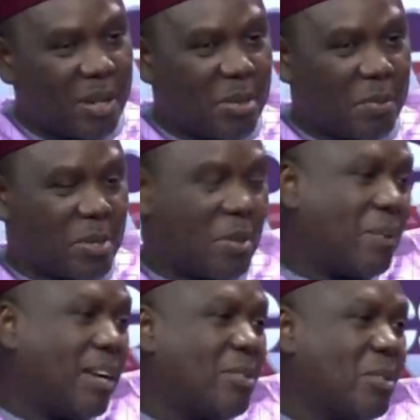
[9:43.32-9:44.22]
respect to Professor
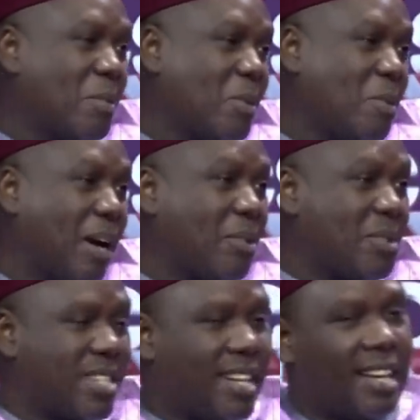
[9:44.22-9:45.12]
Pat Utomi, whom I
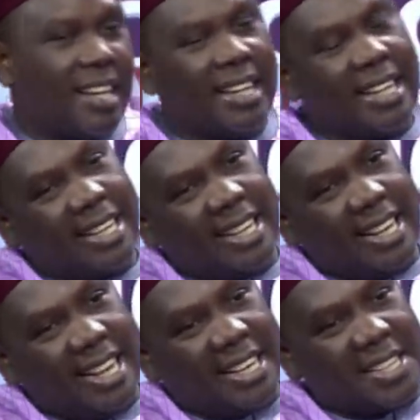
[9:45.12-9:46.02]
consider
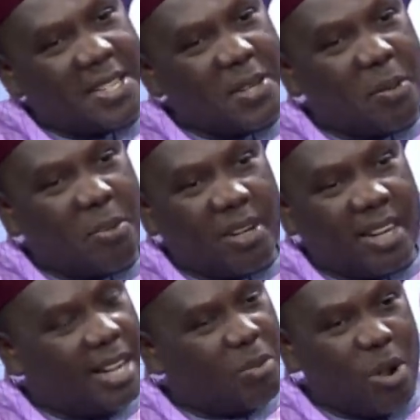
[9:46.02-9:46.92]
like a senior
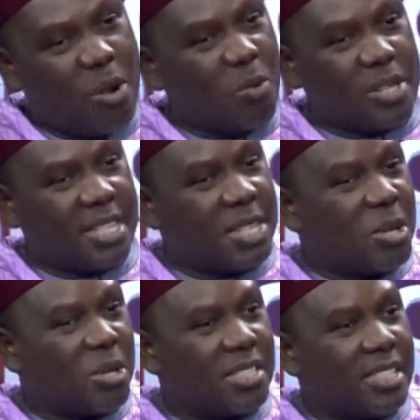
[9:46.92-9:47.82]
brother, and we're always in
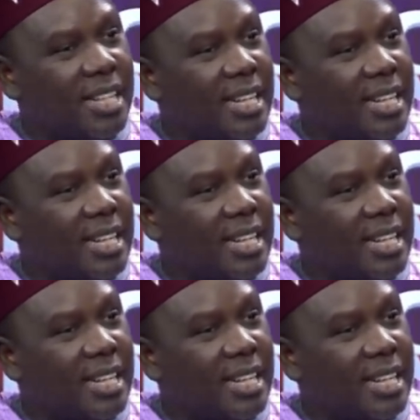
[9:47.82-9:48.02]
touch.